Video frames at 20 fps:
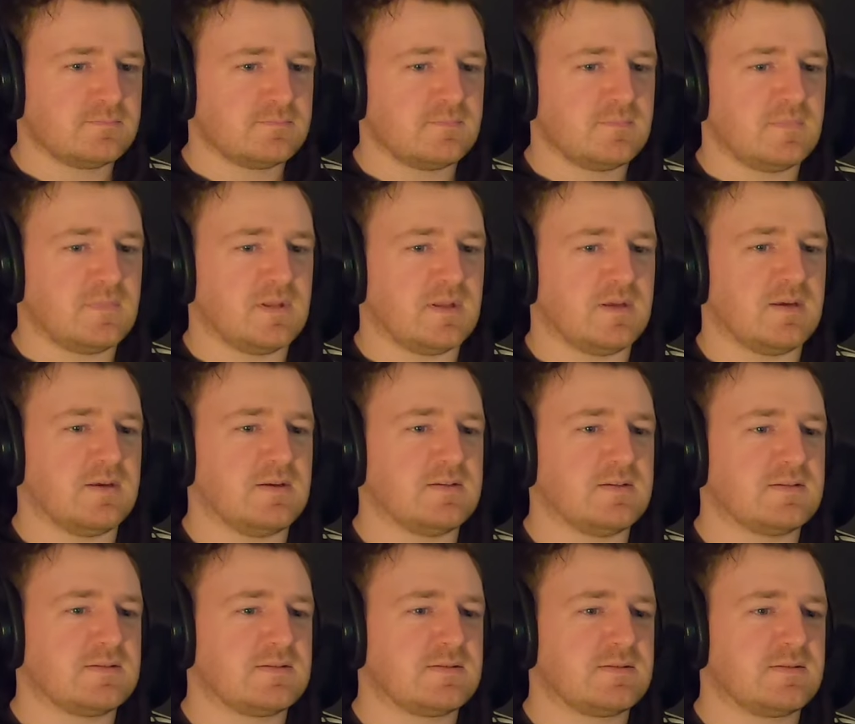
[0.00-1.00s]

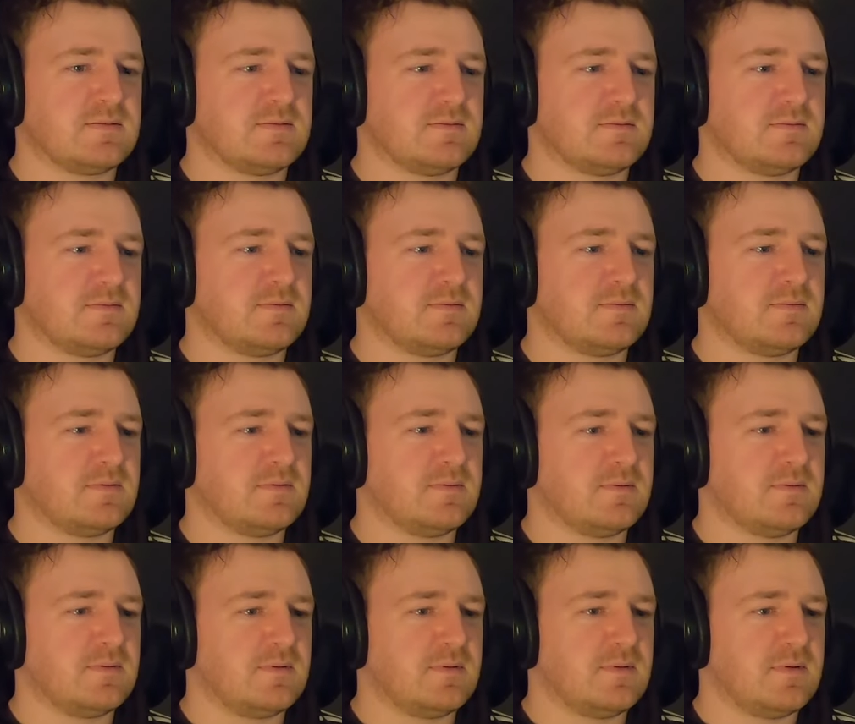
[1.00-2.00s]
Nice.
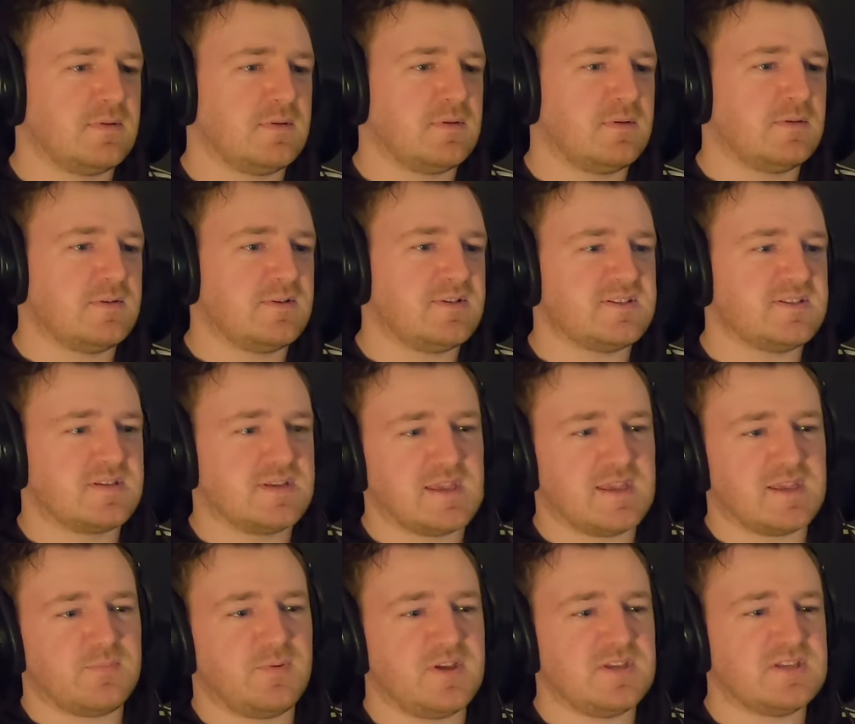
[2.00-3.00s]
This
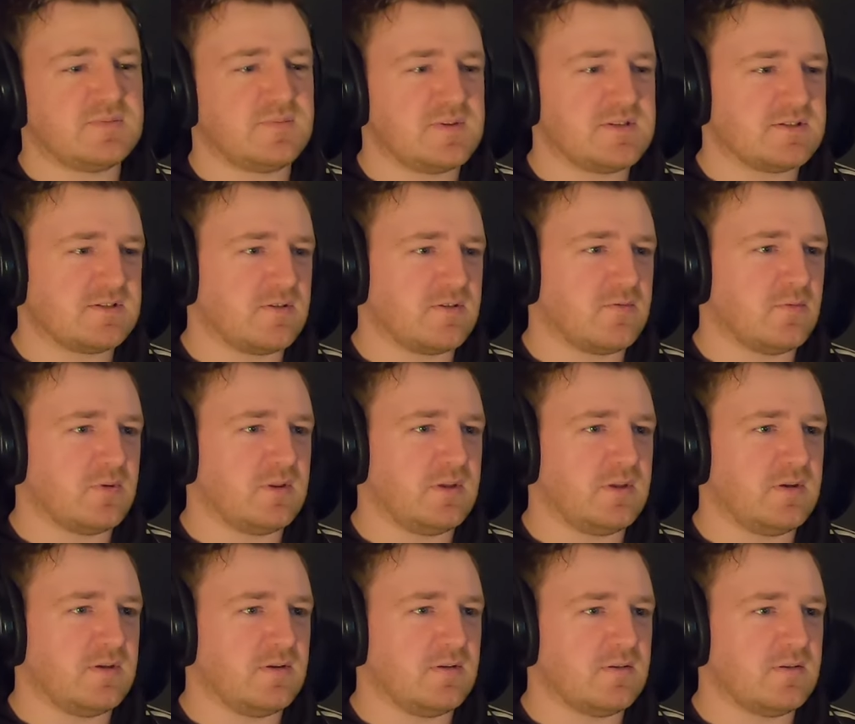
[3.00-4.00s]
kick placements look really
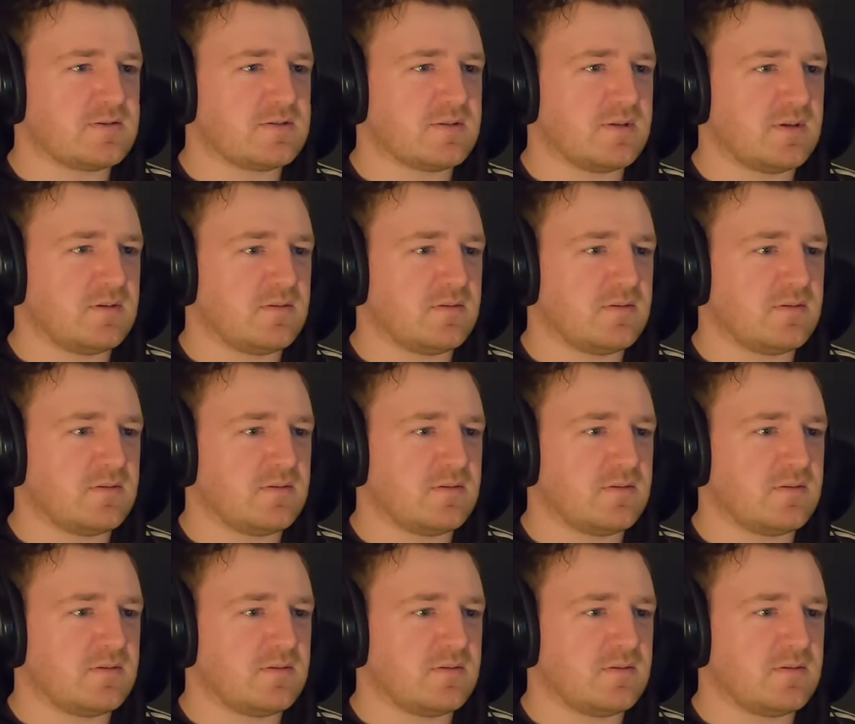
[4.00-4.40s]
good, looks like.